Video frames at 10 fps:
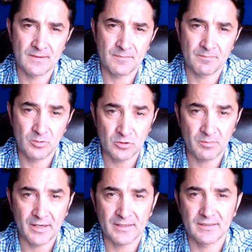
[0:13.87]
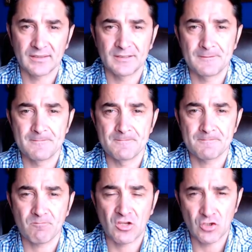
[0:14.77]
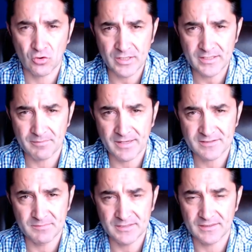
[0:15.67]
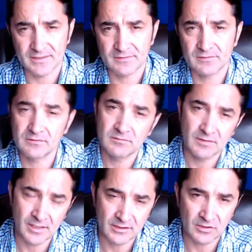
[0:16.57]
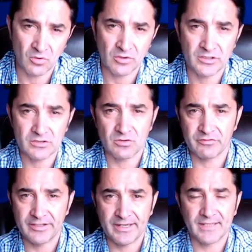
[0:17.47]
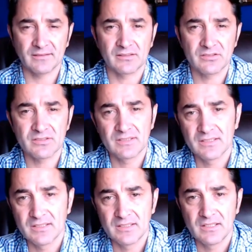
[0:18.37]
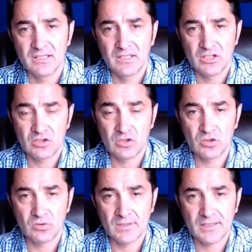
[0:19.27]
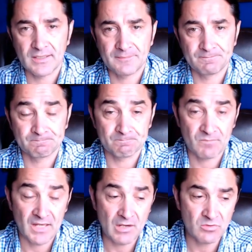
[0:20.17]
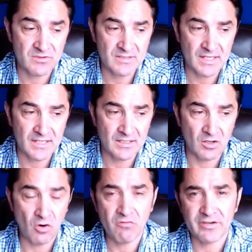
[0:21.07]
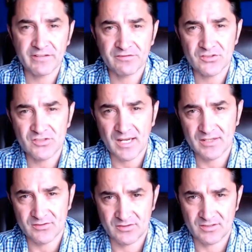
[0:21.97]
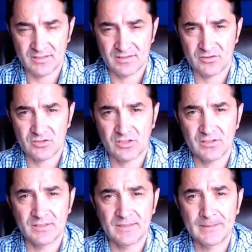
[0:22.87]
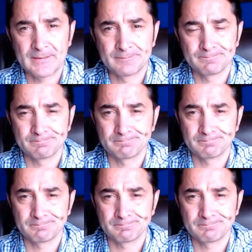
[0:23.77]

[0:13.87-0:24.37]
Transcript: put by the Ukrainian mass media at the orders of their handlers to, I would say, overemphasize certain